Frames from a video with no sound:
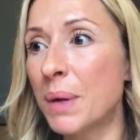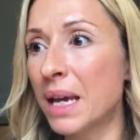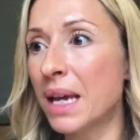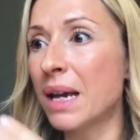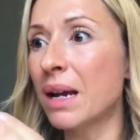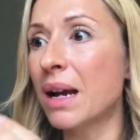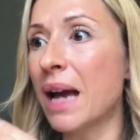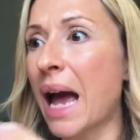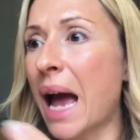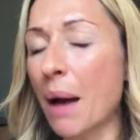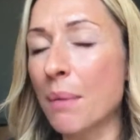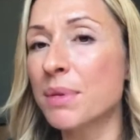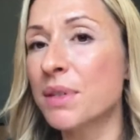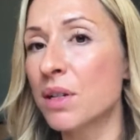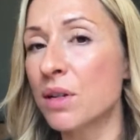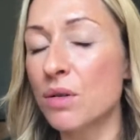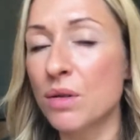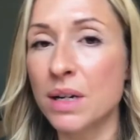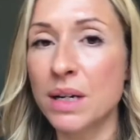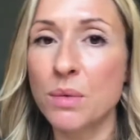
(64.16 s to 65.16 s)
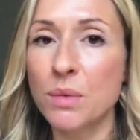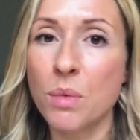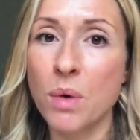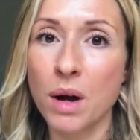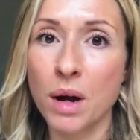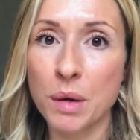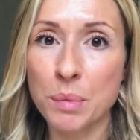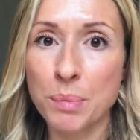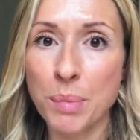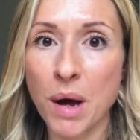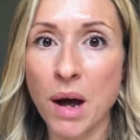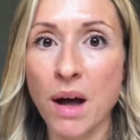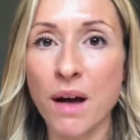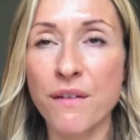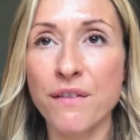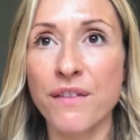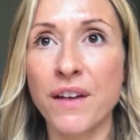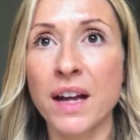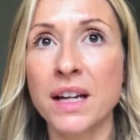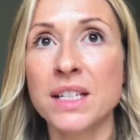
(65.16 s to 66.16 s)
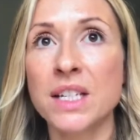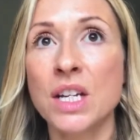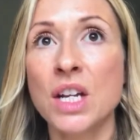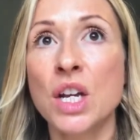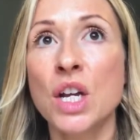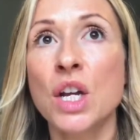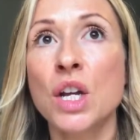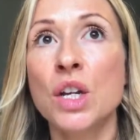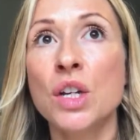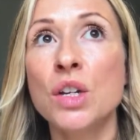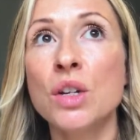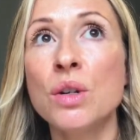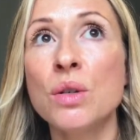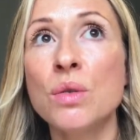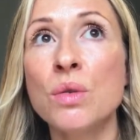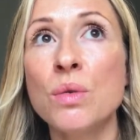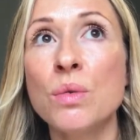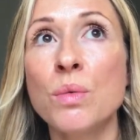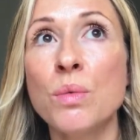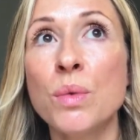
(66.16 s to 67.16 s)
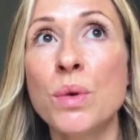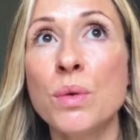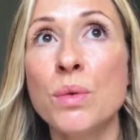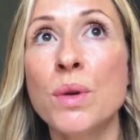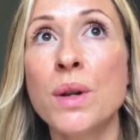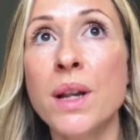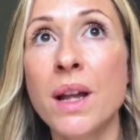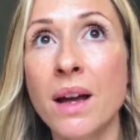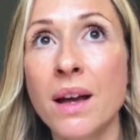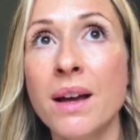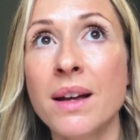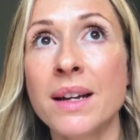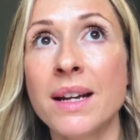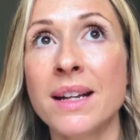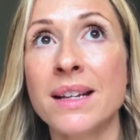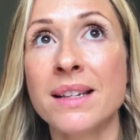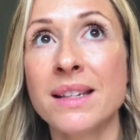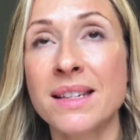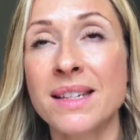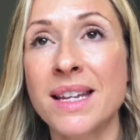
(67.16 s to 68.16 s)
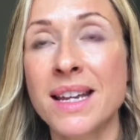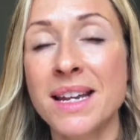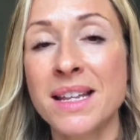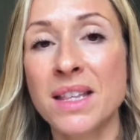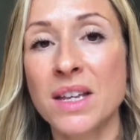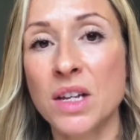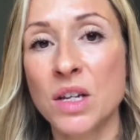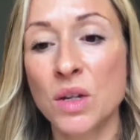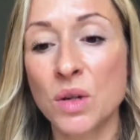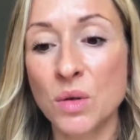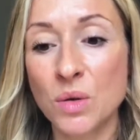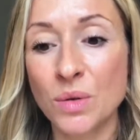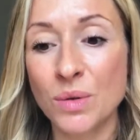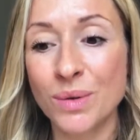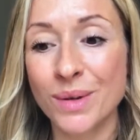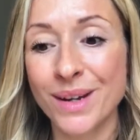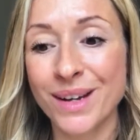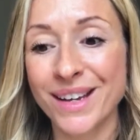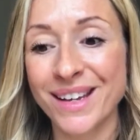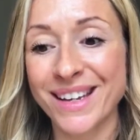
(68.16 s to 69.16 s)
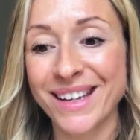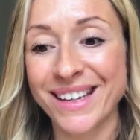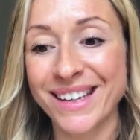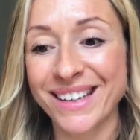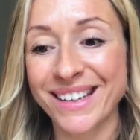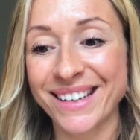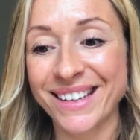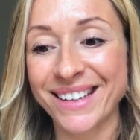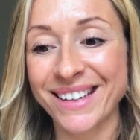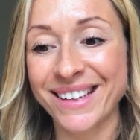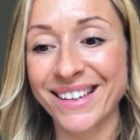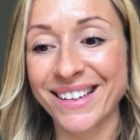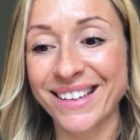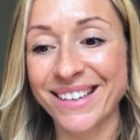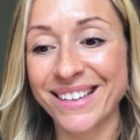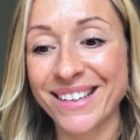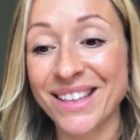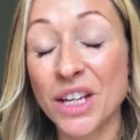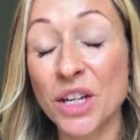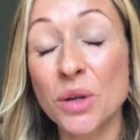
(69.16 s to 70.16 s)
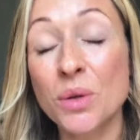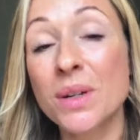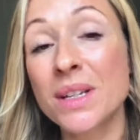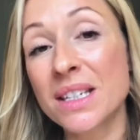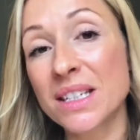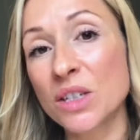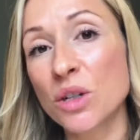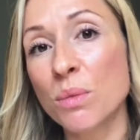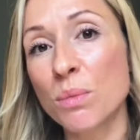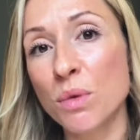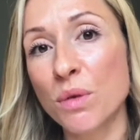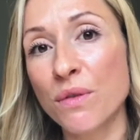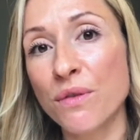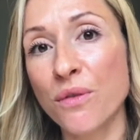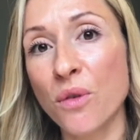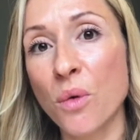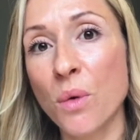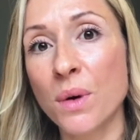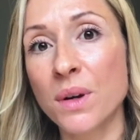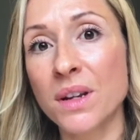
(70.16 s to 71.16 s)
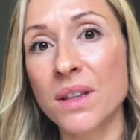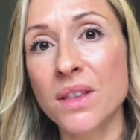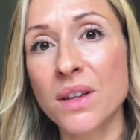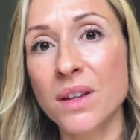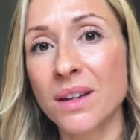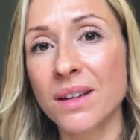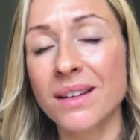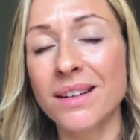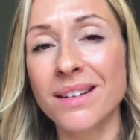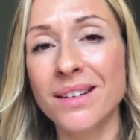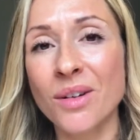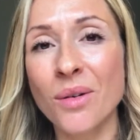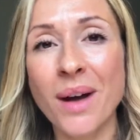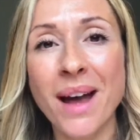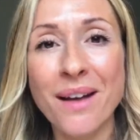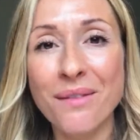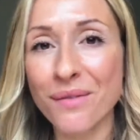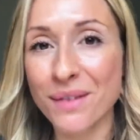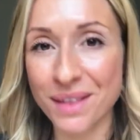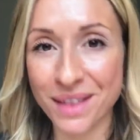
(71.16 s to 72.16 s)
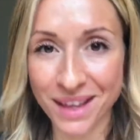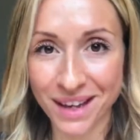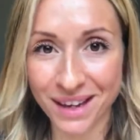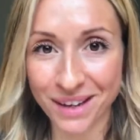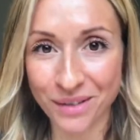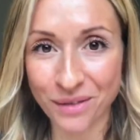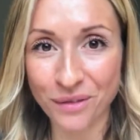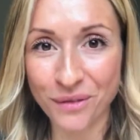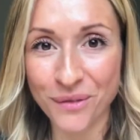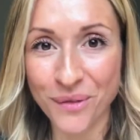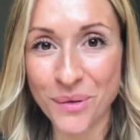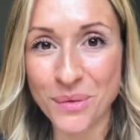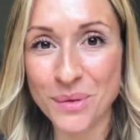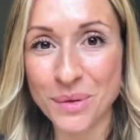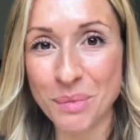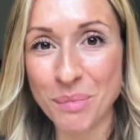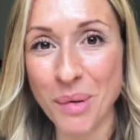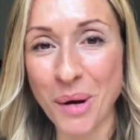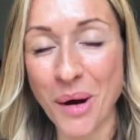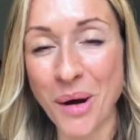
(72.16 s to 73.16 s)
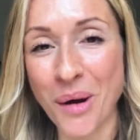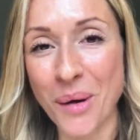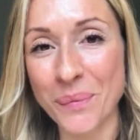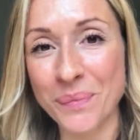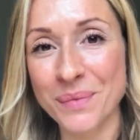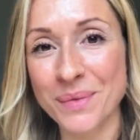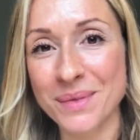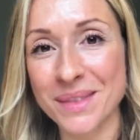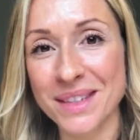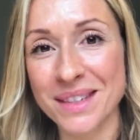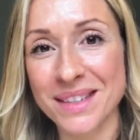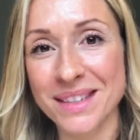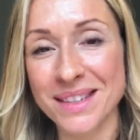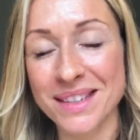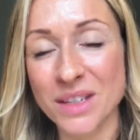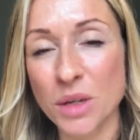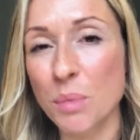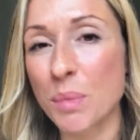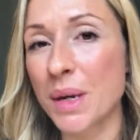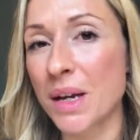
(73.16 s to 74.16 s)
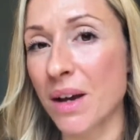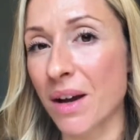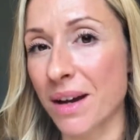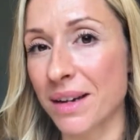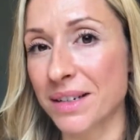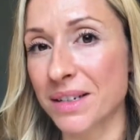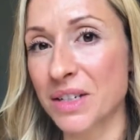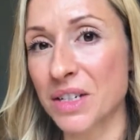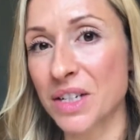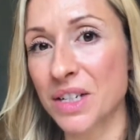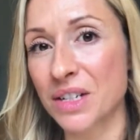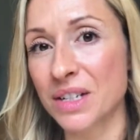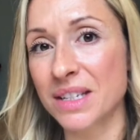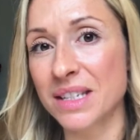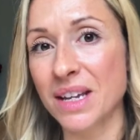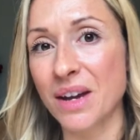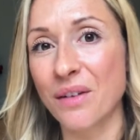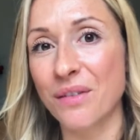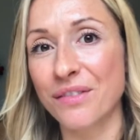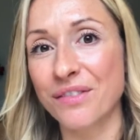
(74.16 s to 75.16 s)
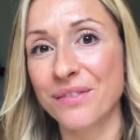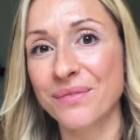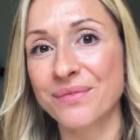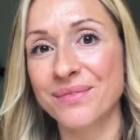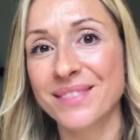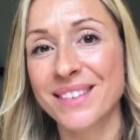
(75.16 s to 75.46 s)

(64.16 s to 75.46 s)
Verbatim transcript: being absolutely word perfect, you will learn and see that you that you can still move forward and that not everything falls apart. So be kinder to yourself.